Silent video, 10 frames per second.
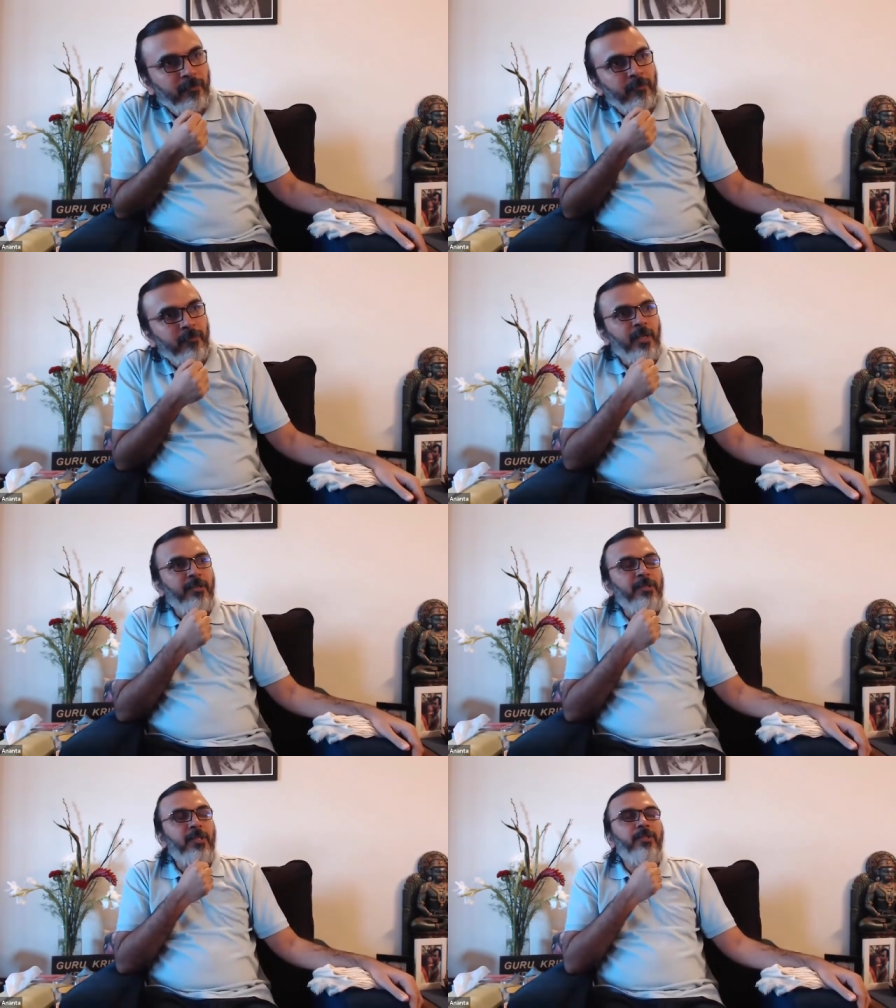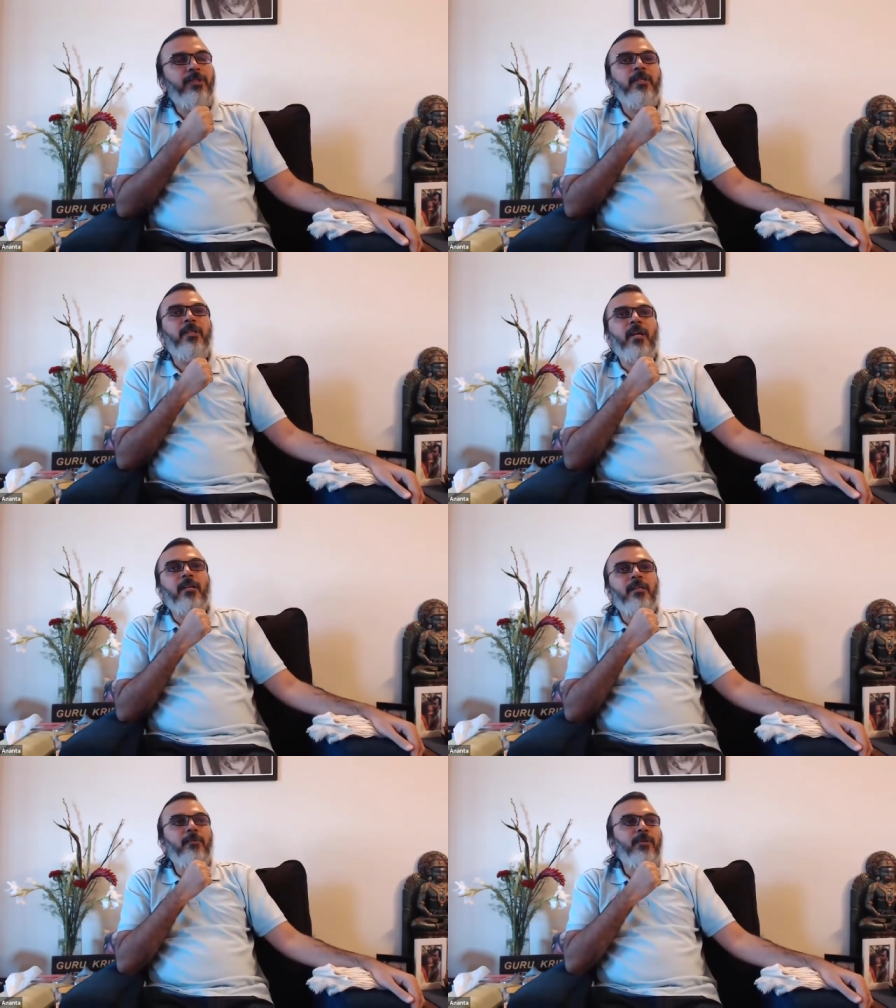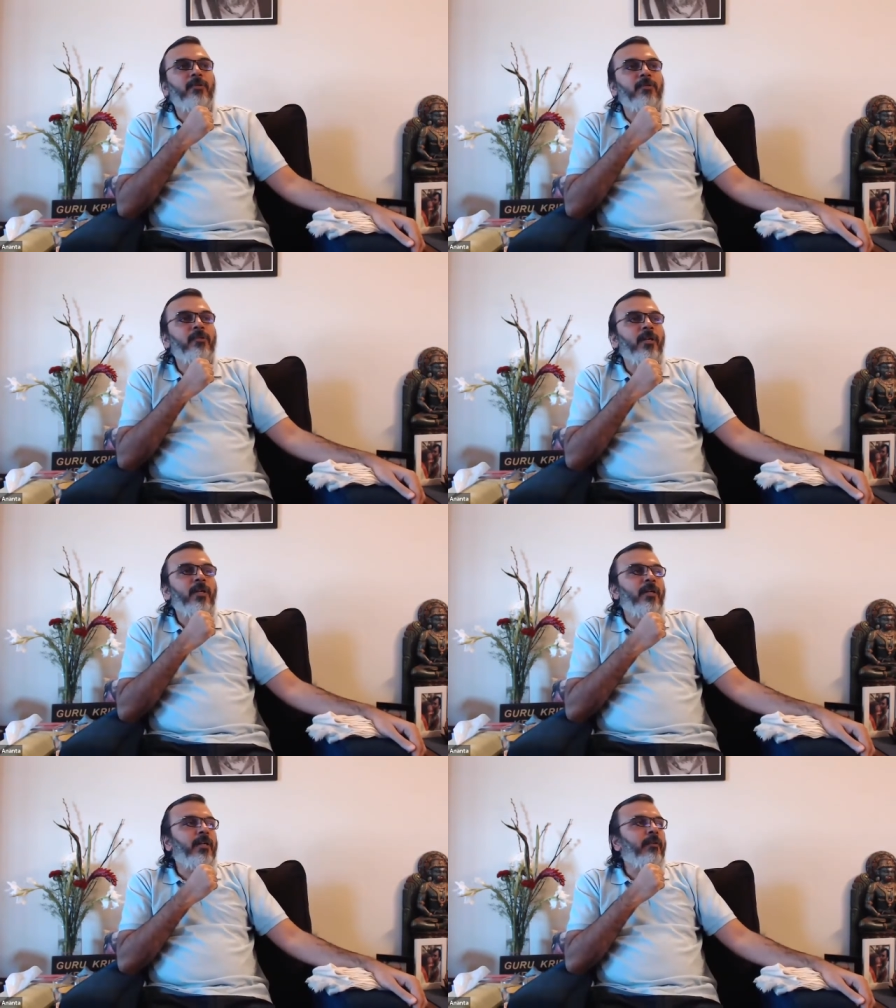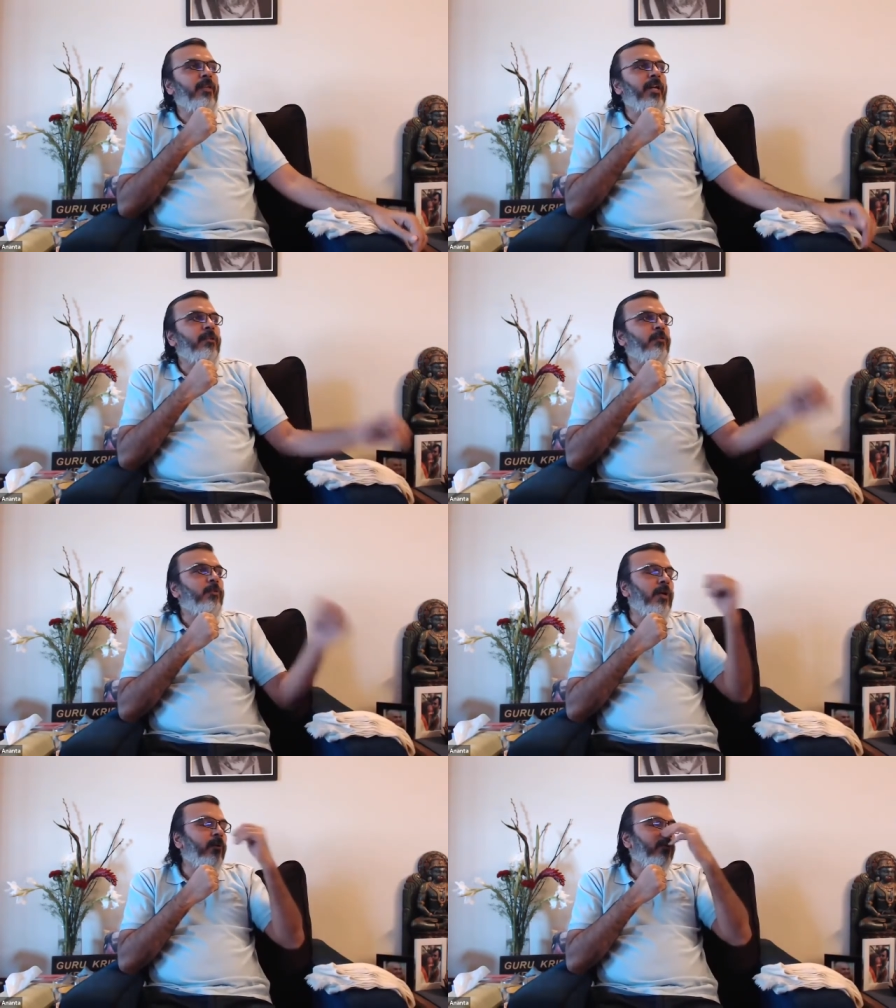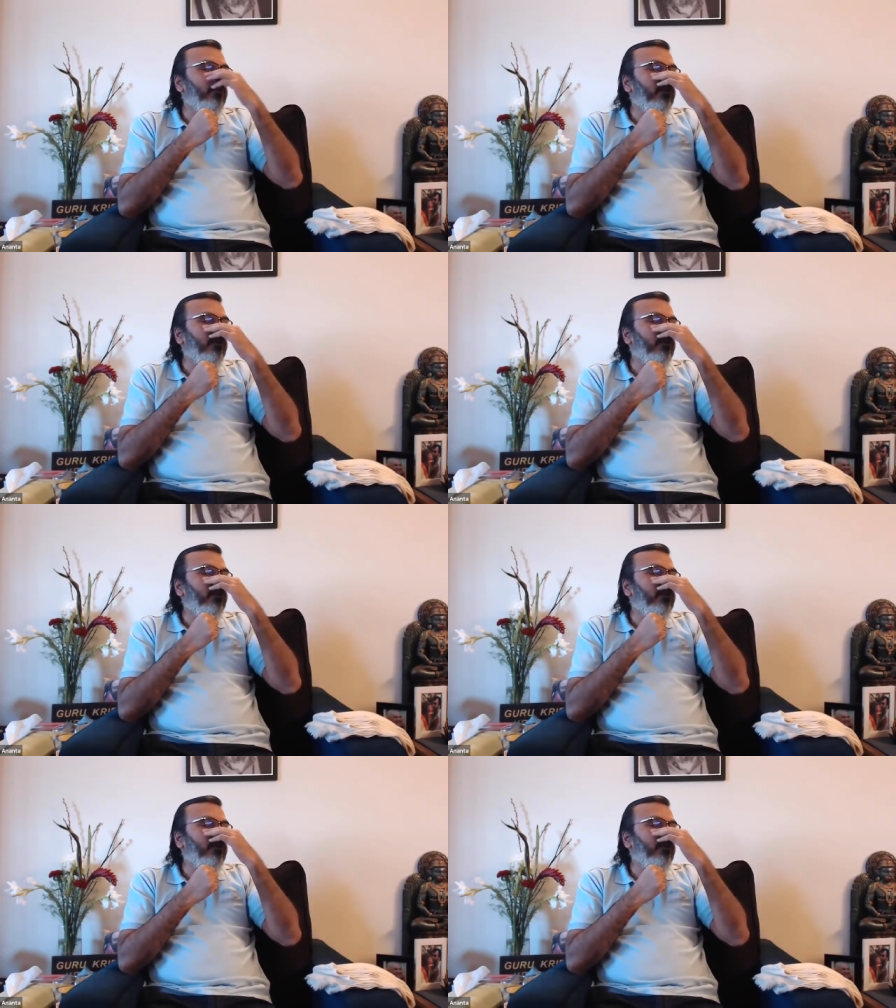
unchanging reality, because if that is how the